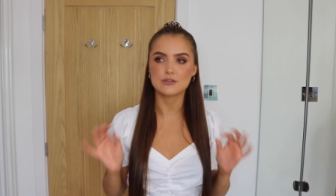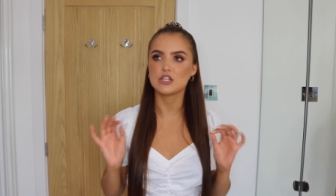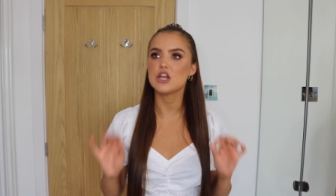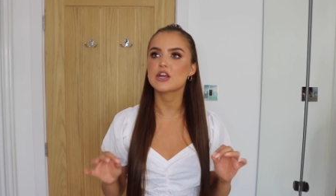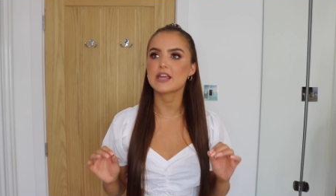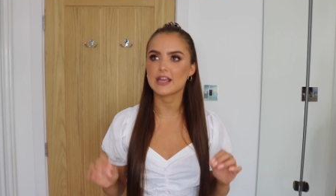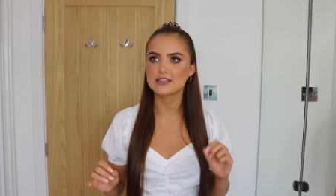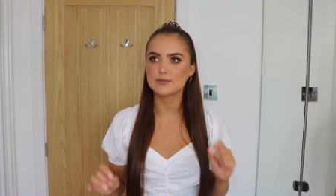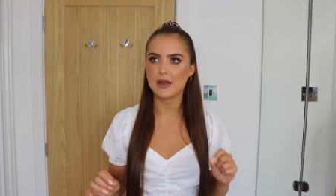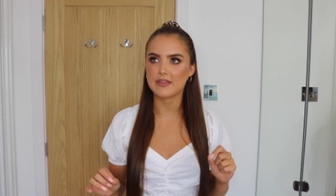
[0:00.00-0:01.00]
I was looking
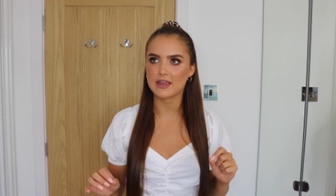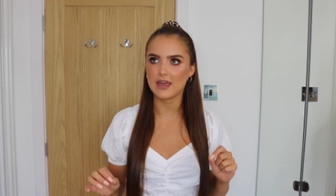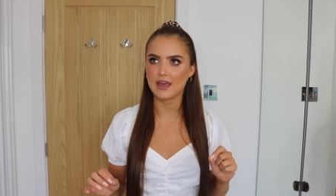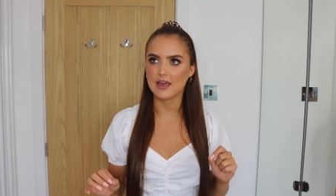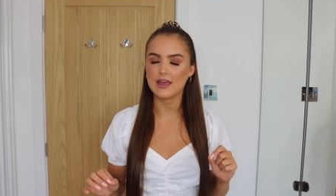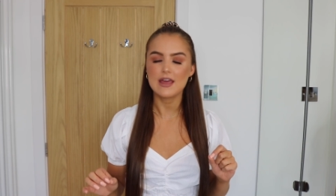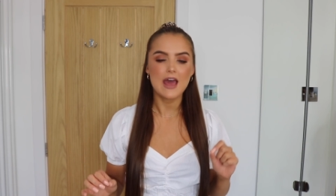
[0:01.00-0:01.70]
into buying the kit,